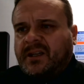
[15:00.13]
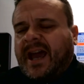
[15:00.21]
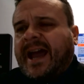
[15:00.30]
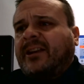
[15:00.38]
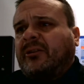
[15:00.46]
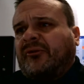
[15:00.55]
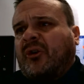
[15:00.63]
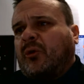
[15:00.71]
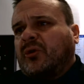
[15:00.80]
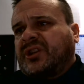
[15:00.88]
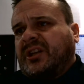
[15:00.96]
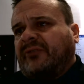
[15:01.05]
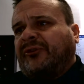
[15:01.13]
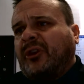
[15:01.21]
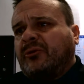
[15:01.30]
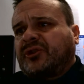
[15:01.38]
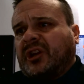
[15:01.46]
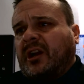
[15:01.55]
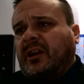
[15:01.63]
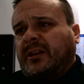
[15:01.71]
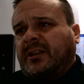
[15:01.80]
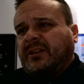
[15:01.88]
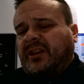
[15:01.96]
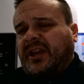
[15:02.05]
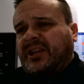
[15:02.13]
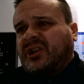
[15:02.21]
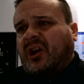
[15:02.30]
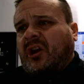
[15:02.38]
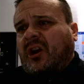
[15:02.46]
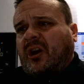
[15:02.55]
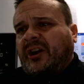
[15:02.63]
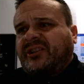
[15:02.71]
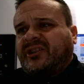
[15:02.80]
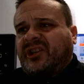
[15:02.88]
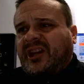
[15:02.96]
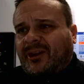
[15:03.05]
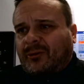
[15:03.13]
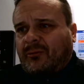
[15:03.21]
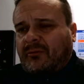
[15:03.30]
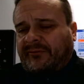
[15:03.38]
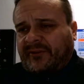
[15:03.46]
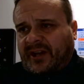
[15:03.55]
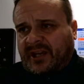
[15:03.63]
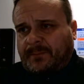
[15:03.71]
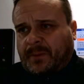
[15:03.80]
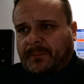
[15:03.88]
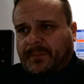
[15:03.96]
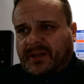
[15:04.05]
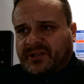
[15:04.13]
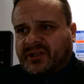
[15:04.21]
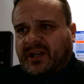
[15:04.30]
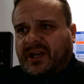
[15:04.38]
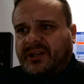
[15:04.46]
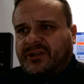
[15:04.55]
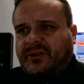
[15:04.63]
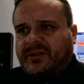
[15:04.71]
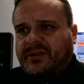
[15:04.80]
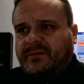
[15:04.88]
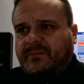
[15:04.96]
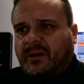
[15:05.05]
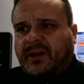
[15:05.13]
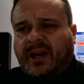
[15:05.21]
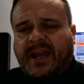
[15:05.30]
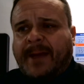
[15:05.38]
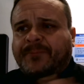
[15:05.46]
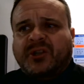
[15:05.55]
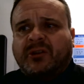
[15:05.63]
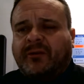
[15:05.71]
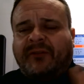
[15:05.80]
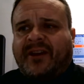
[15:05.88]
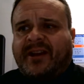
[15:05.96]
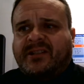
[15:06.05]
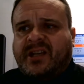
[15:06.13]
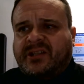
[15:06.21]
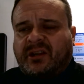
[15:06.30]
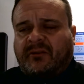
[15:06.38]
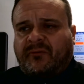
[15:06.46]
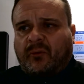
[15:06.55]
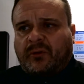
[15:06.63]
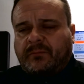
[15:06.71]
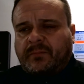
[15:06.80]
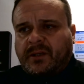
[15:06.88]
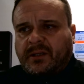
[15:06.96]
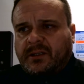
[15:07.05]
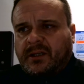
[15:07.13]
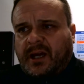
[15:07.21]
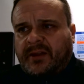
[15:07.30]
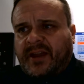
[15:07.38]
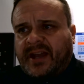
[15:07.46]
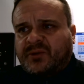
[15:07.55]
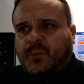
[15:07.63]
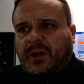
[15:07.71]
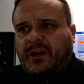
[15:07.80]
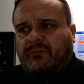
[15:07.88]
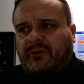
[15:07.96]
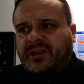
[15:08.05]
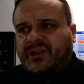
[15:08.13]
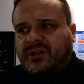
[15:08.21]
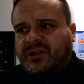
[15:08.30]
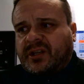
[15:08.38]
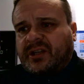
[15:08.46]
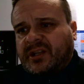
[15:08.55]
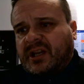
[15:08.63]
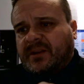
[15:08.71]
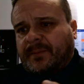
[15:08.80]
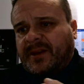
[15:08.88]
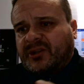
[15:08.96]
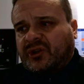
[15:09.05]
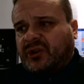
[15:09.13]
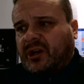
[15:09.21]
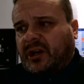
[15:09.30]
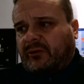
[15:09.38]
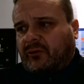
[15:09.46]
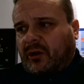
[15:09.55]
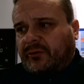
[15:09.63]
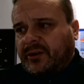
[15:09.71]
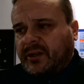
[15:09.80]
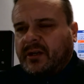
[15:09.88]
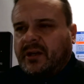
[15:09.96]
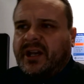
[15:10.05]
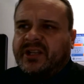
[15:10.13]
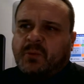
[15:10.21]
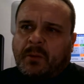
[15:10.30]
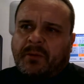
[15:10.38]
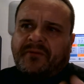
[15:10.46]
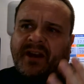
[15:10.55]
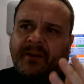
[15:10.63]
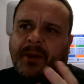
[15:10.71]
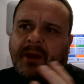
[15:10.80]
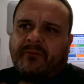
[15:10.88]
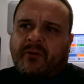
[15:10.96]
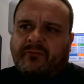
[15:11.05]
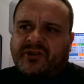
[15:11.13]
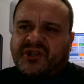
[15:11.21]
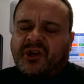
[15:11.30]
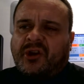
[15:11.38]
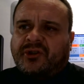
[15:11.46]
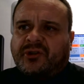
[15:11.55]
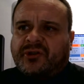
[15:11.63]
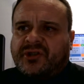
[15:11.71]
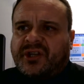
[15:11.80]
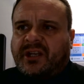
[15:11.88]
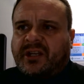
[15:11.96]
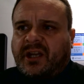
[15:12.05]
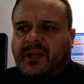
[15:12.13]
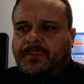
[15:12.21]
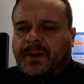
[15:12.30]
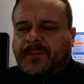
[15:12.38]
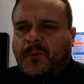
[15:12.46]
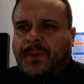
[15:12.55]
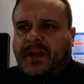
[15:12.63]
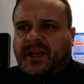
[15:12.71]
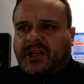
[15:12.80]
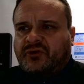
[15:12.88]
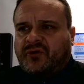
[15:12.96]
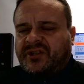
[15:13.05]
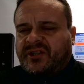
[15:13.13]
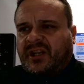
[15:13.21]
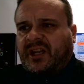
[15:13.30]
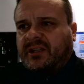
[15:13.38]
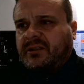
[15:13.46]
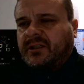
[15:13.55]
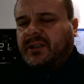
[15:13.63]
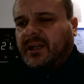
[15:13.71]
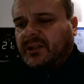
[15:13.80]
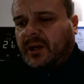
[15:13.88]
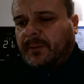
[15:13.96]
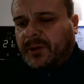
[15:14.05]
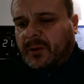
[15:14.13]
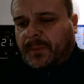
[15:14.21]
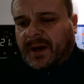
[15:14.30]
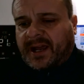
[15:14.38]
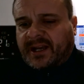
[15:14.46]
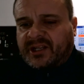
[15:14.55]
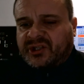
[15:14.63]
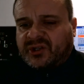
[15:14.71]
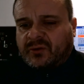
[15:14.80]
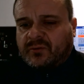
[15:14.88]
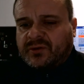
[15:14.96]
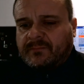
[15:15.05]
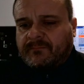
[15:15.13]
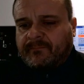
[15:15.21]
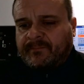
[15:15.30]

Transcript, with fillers: And of course, in the future, these are ideal for heat pump installations. Okay, absolutely fantastic for them. And that's one of the reasons, and as I mentioned earlier on, as why well, we've had a bit of a resurgence in, in people being interested in W plan installs.